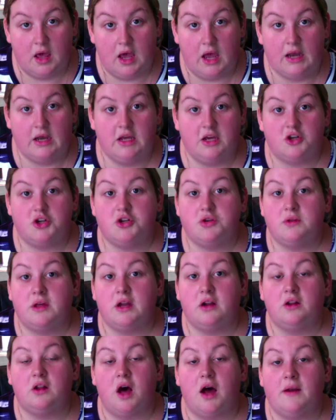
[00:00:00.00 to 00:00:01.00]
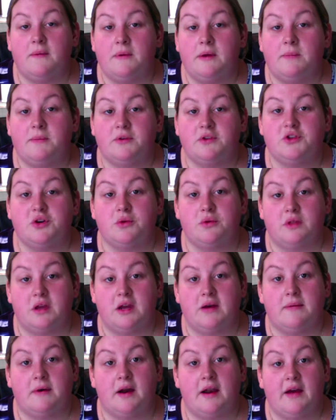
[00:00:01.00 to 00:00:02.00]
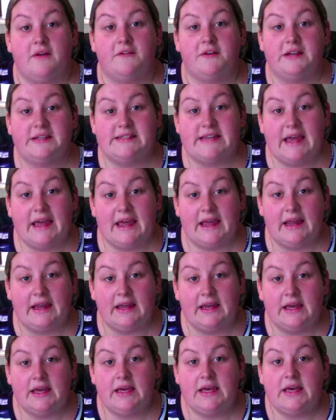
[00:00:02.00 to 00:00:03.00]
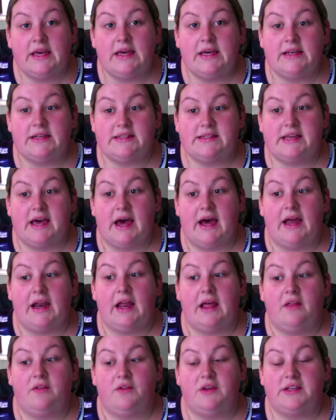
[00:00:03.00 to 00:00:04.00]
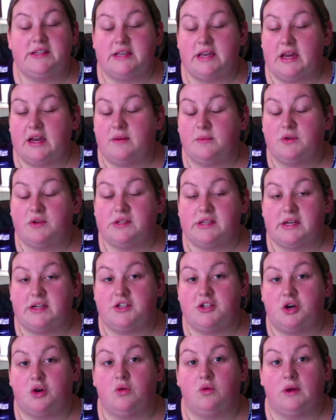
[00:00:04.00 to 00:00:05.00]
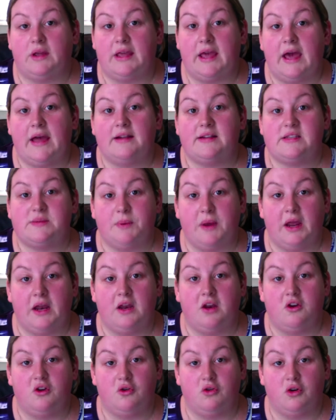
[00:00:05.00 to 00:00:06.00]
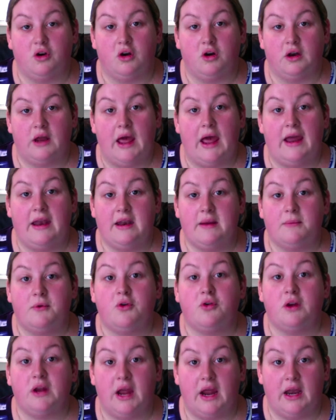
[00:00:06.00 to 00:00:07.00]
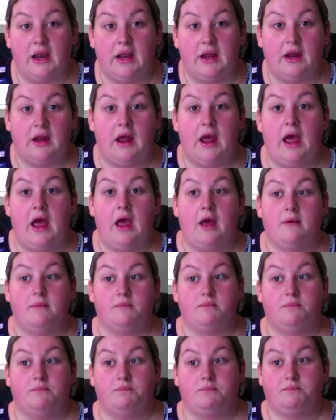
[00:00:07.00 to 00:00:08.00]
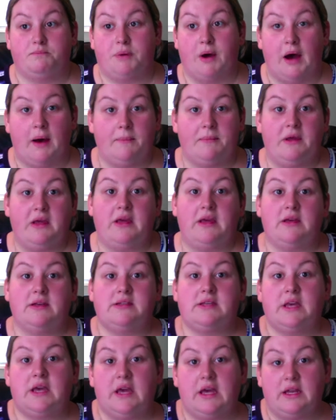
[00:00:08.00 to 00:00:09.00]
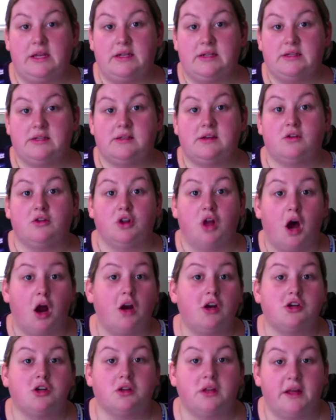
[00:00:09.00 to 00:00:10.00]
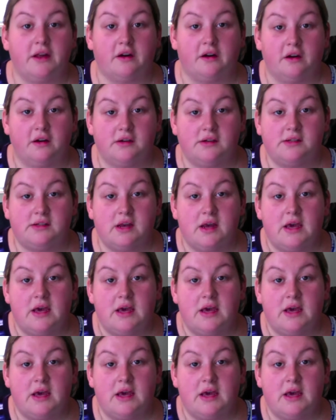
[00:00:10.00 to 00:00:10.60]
An issue that a lot of people don't think about every day is that these animals that don't get spayed and neutered end up creating puppies, kittens, large litters,